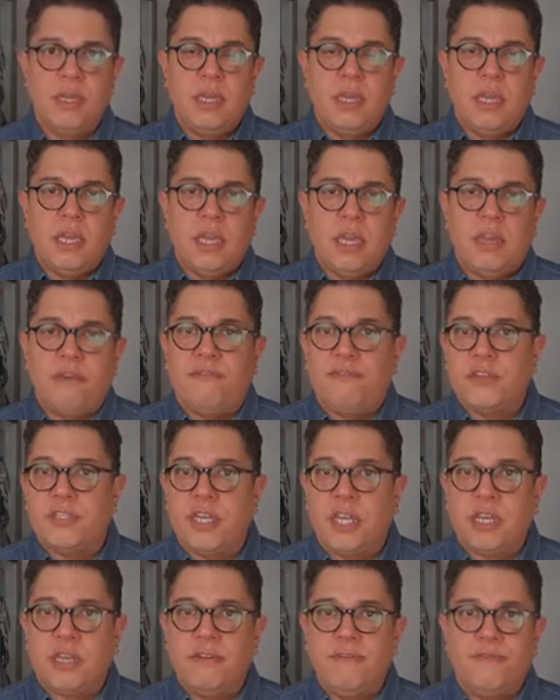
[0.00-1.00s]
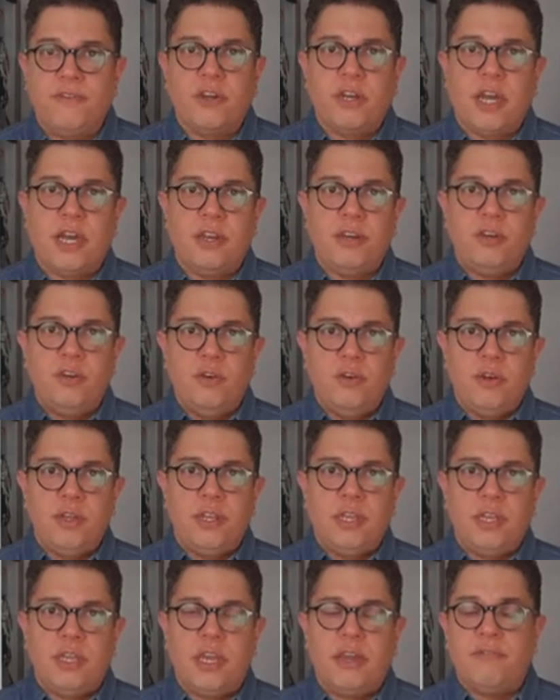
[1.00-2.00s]
If we're checking for
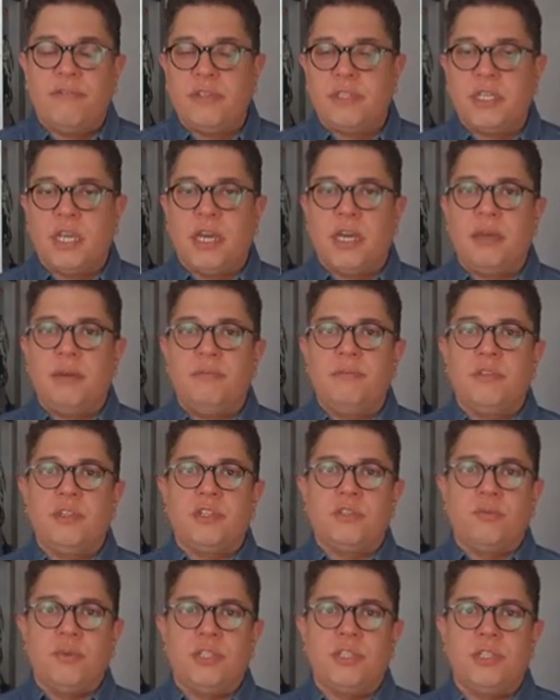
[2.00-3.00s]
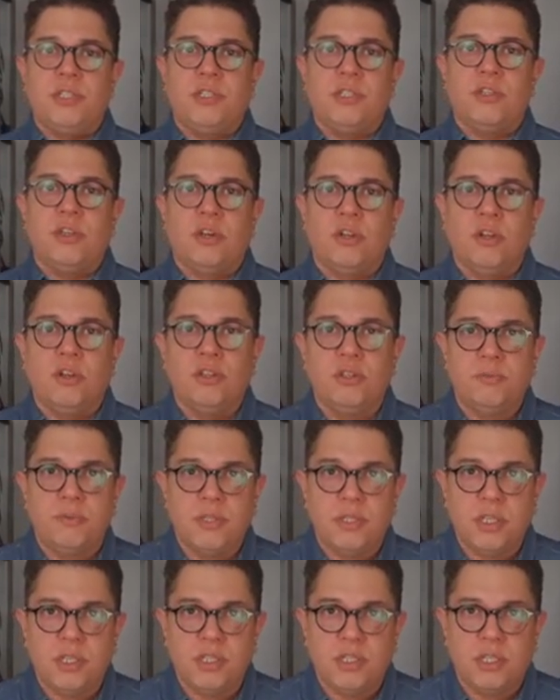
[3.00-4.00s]
continuity, every time the switch is in the closed
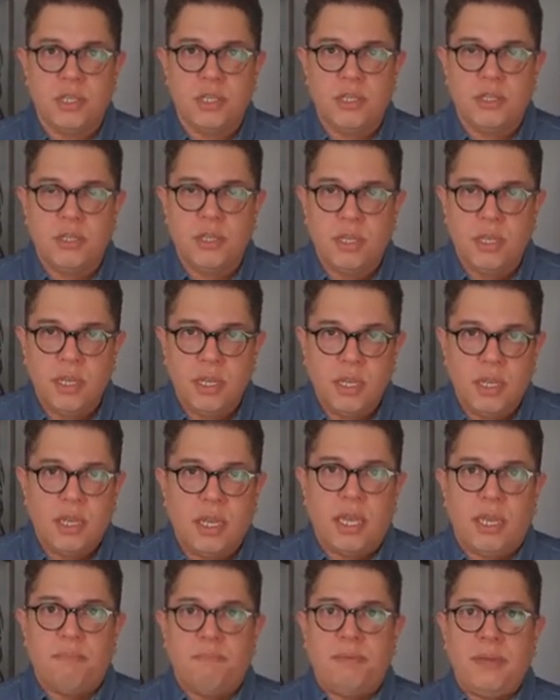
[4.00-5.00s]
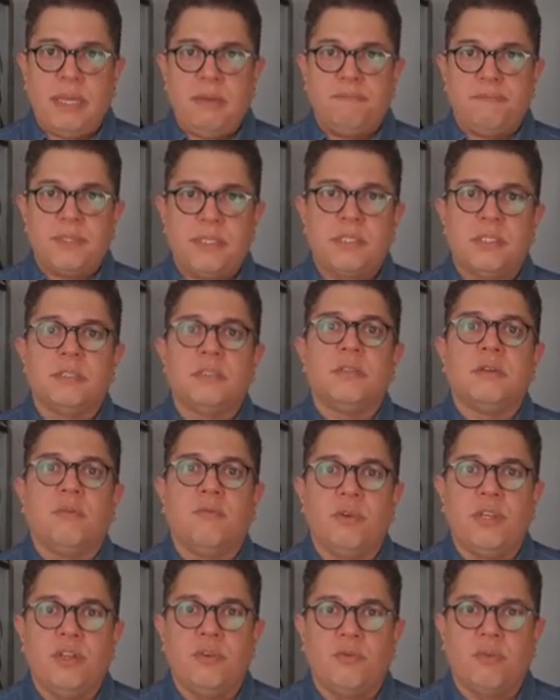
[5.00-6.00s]
position, it beeps.
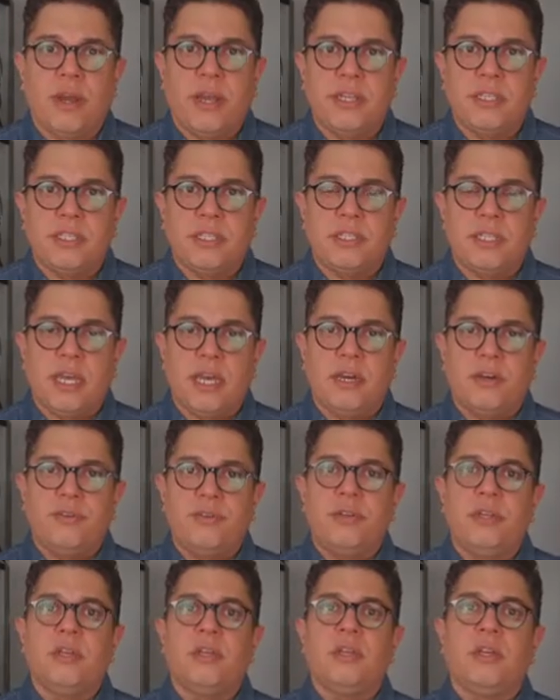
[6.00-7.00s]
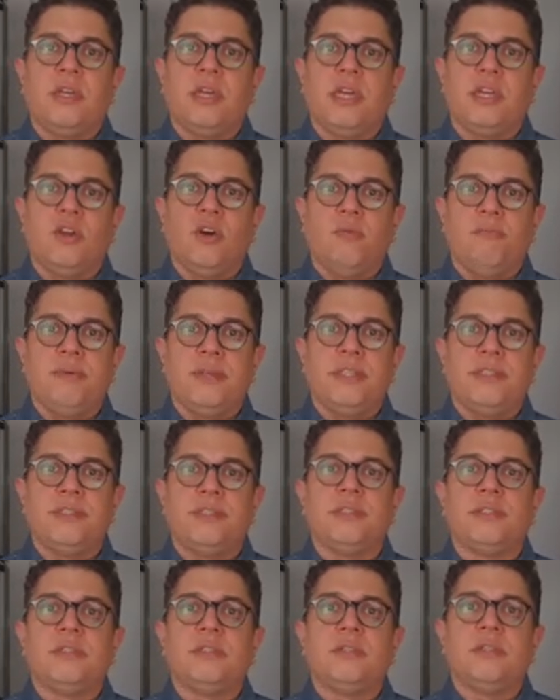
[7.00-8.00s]
When you rise it down, it
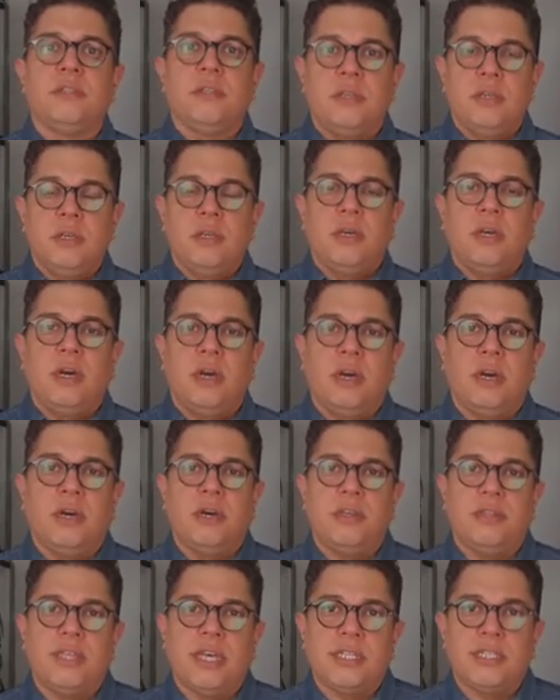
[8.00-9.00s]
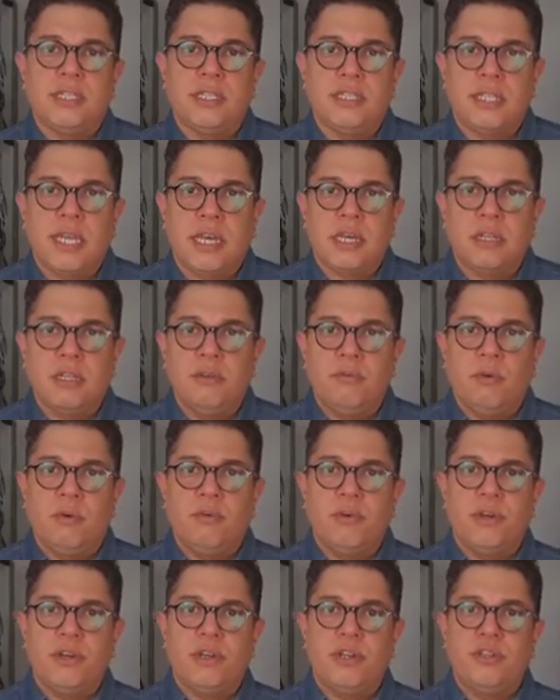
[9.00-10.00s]
opens. That's exactly what
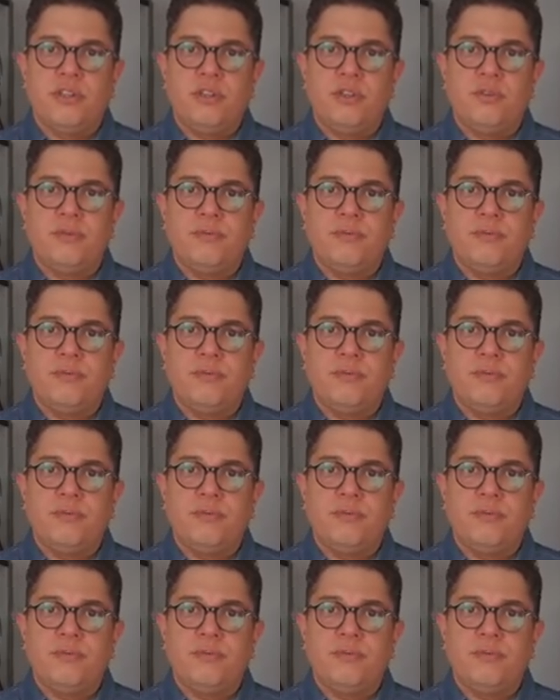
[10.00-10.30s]
we're going to do.